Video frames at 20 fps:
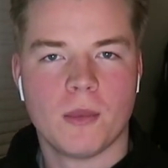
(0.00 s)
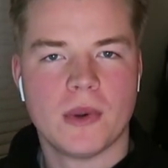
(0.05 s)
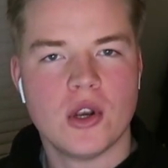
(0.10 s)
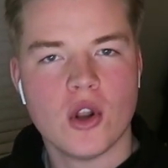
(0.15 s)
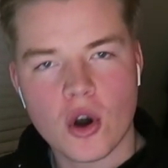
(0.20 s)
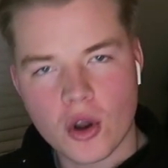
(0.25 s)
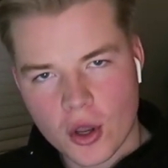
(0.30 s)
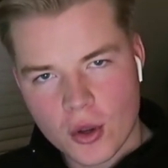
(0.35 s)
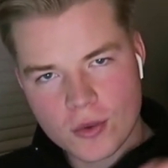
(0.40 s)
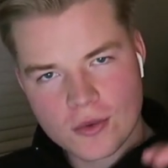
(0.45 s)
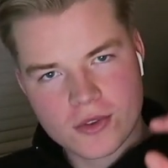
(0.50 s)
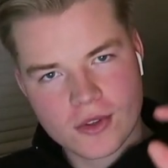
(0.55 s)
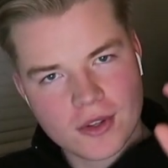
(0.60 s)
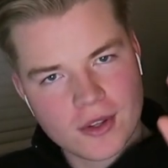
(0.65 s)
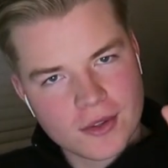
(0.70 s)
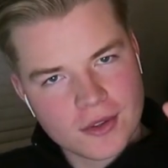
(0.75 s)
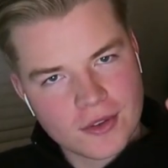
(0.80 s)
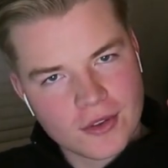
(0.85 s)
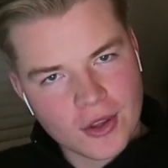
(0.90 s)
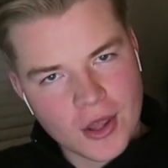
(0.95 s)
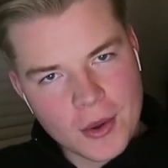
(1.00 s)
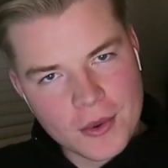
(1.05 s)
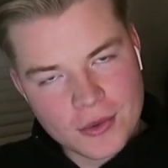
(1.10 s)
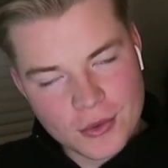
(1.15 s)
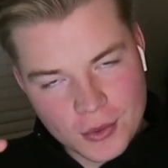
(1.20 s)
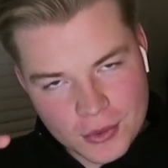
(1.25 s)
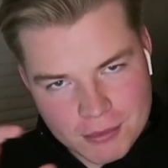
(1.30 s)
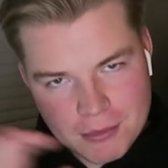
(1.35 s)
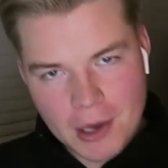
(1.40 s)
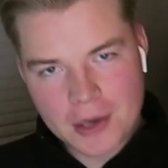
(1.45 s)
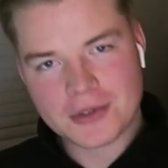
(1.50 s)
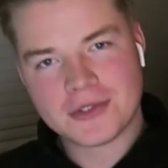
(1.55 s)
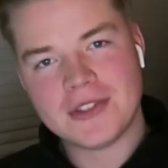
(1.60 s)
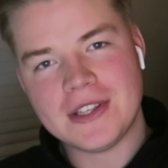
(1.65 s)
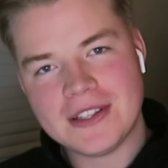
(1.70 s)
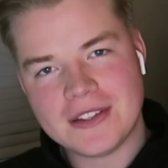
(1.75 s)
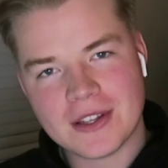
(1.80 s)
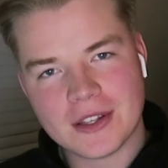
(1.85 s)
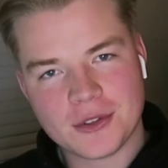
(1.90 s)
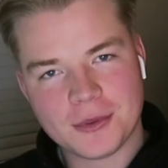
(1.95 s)
We're not going to go into as much
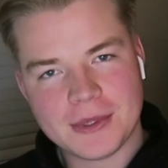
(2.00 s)
detail